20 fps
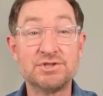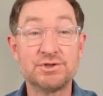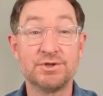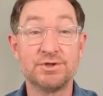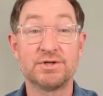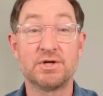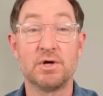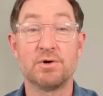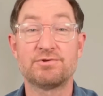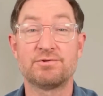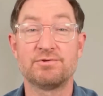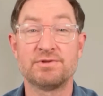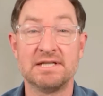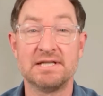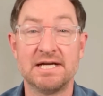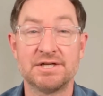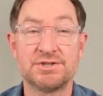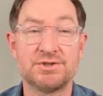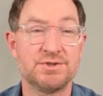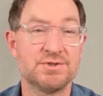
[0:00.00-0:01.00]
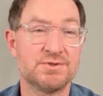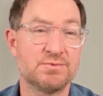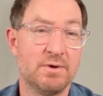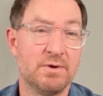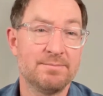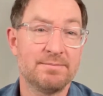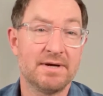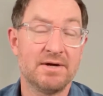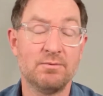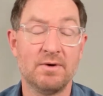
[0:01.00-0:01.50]
Be sure to go through the
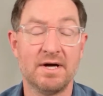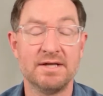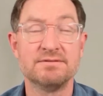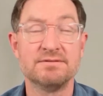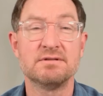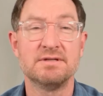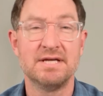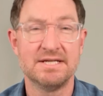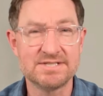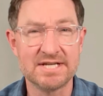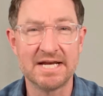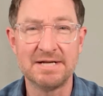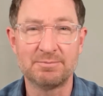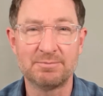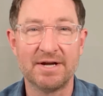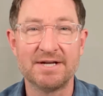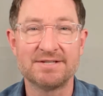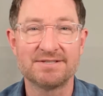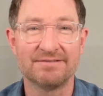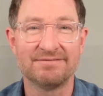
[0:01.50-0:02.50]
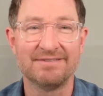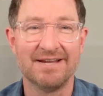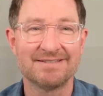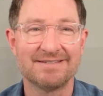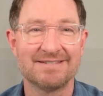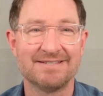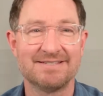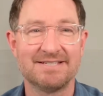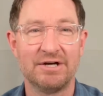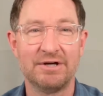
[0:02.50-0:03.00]
lectures one by one and take breaks
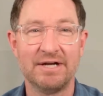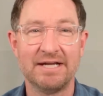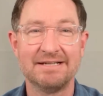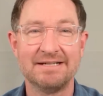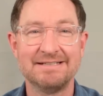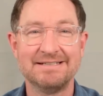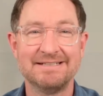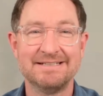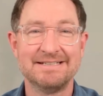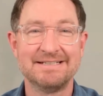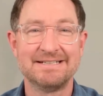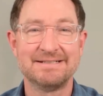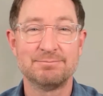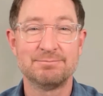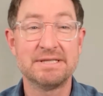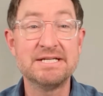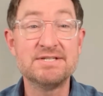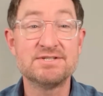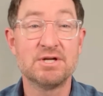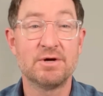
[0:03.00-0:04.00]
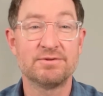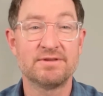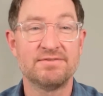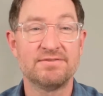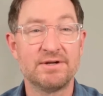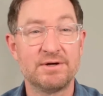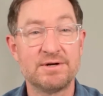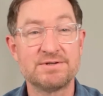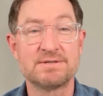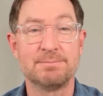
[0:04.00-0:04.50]
if necessary. Please
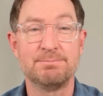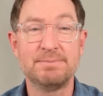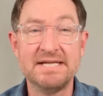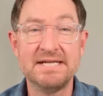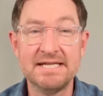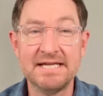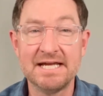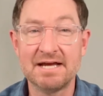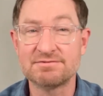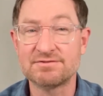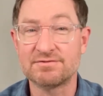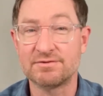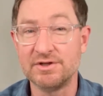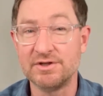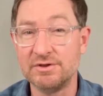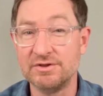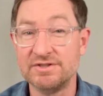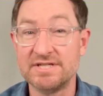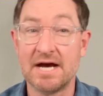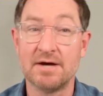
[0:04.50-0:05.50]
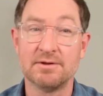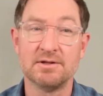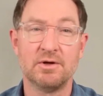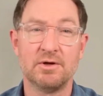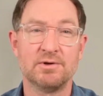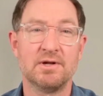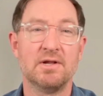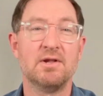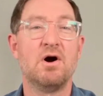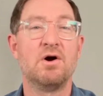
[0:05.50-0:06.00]
note that there are some PDFs for you to
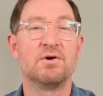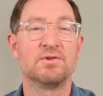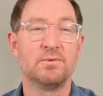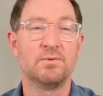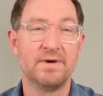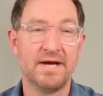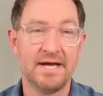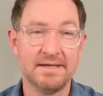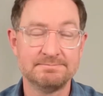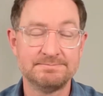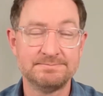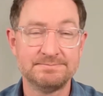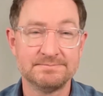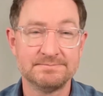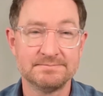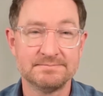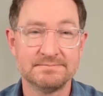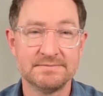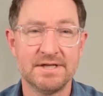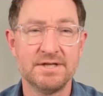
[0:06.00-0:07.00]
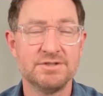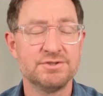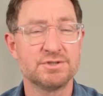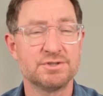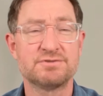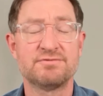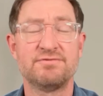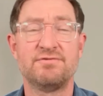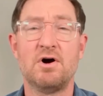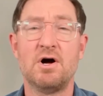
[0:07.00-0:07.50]
download along the way.
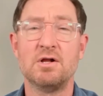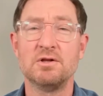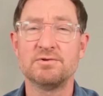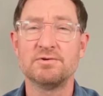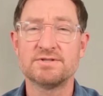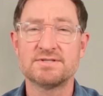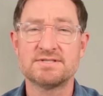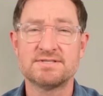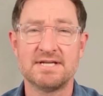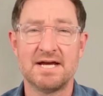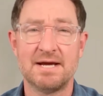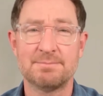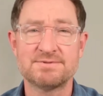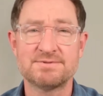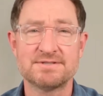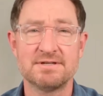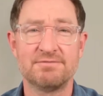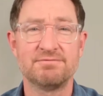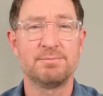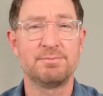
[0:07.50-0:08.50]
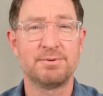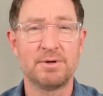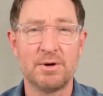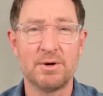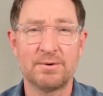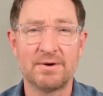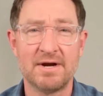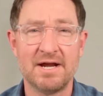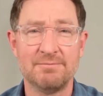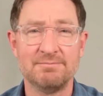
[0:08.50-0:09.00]
Just follow the steps of the
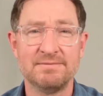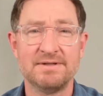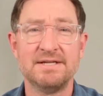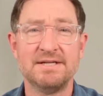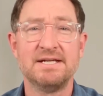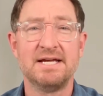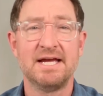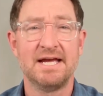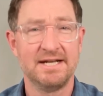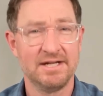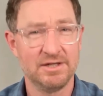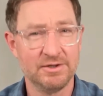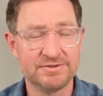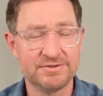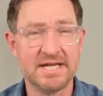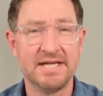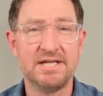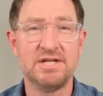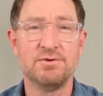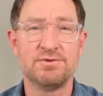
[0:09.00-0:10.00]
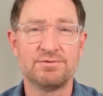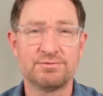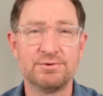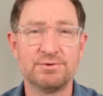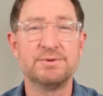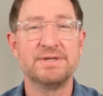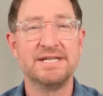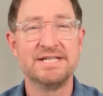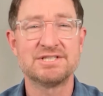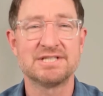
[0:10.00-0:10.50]
program and it'll take
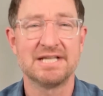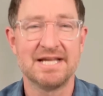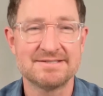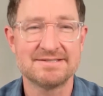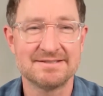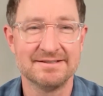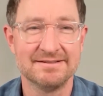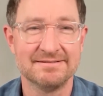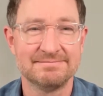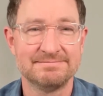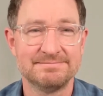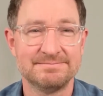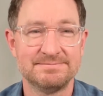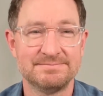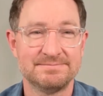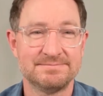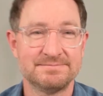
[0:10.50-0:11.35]
you through each lesson.